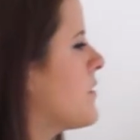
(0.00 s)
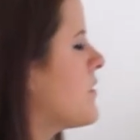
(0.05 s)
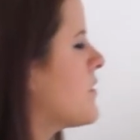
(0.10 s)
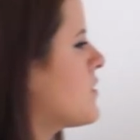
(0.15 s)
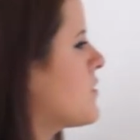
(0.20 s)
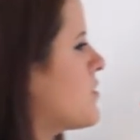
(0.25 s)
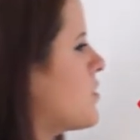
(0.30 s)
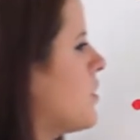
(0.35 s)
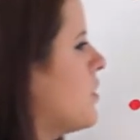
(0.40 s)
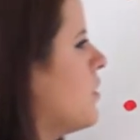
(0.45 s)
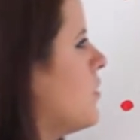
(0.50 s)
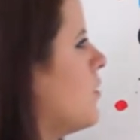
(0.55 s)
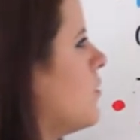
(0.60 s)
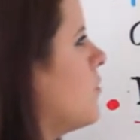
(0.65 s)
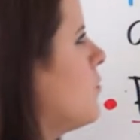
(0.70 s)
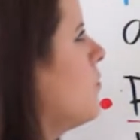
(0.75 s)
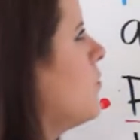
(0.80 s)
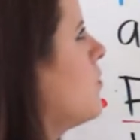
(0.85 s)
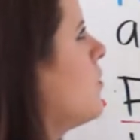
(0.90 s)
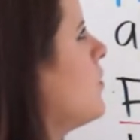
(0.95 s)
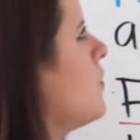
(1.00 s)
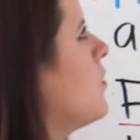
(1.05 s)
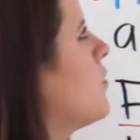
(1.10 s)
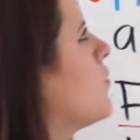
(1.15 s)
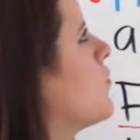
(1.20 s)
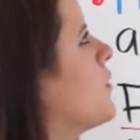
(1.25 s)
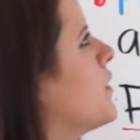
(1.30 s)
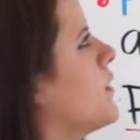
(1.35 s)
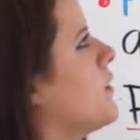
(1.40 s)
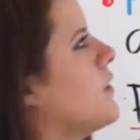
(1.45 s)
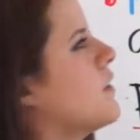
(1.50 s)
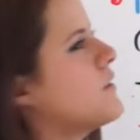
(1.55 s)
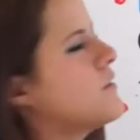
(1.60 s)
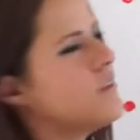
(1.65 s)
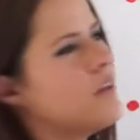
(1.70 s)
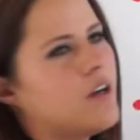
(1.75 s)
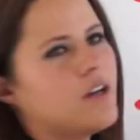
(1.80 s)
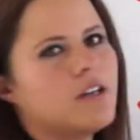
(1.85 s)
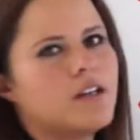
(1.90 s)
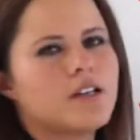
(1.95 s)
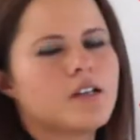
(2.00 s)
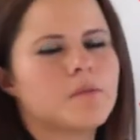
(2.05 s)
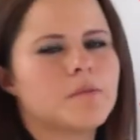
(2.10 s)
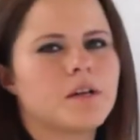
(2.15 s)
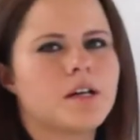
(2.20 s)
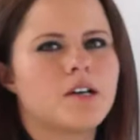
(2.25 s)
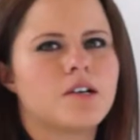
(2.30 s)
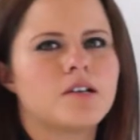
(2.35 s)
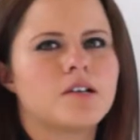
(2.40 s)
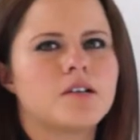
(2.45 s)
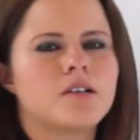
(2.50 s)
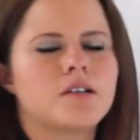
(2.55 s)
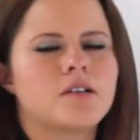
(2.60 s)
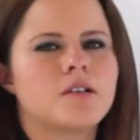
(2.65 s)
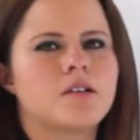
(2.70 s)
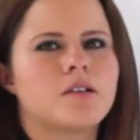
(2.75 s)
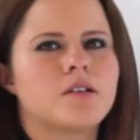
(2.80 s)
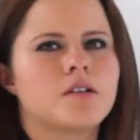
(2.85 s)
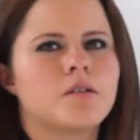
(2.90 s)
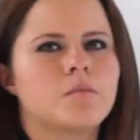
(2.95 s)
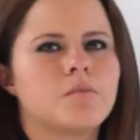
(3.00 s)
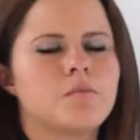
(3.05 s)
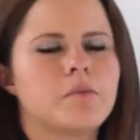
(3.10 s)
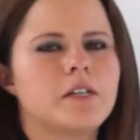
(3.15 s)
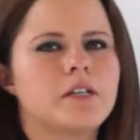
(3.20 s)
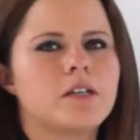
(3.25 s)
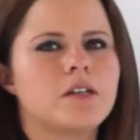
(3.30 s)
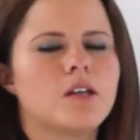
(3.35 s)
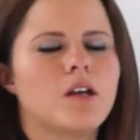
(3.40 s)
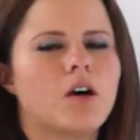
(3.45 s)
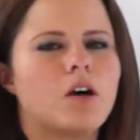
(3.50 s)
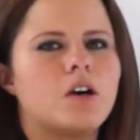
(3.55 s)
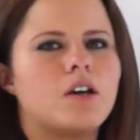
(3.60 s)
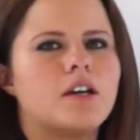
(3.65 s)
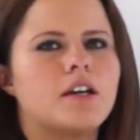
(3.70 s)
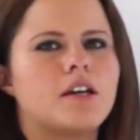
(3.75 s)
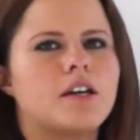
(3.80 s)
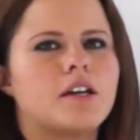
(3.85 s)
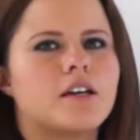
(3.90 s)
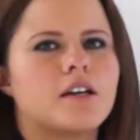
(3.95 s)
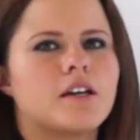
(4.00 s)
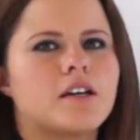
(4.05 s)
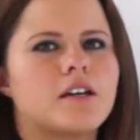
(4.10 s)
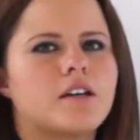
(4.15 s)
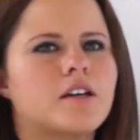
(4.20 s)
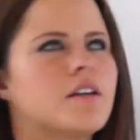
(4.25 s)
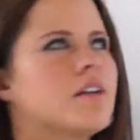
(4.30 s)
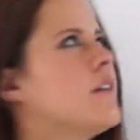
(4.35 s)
So we are talking about belonging.